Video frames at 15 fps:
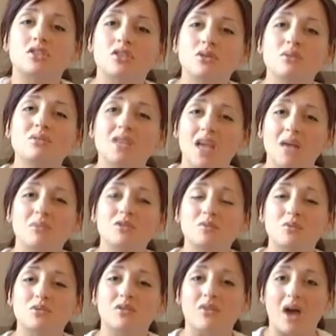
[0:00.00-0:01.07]
2
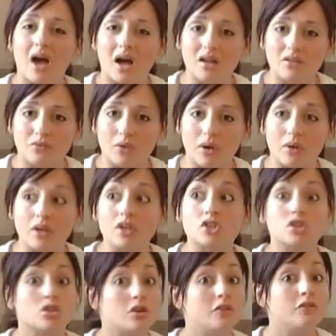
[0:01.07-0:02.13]
tablespoons of olive oil, and
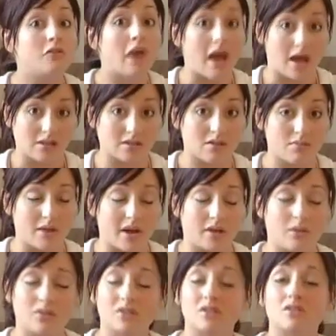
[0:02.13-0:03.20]
it's good fats,
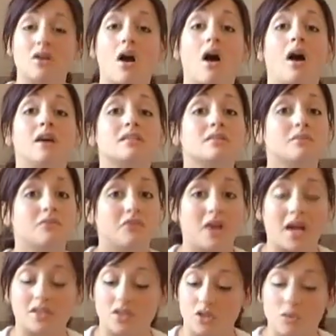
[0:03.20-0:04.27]
mind you. This is awesome
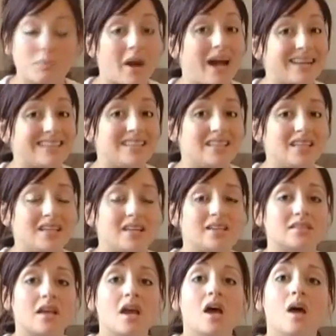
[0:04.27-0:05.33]
fats that your body
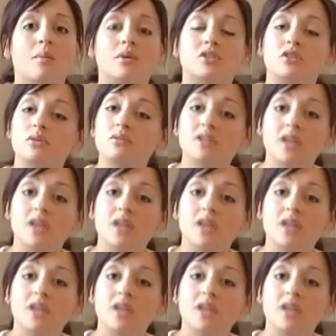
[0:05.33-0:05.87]
needs. But 2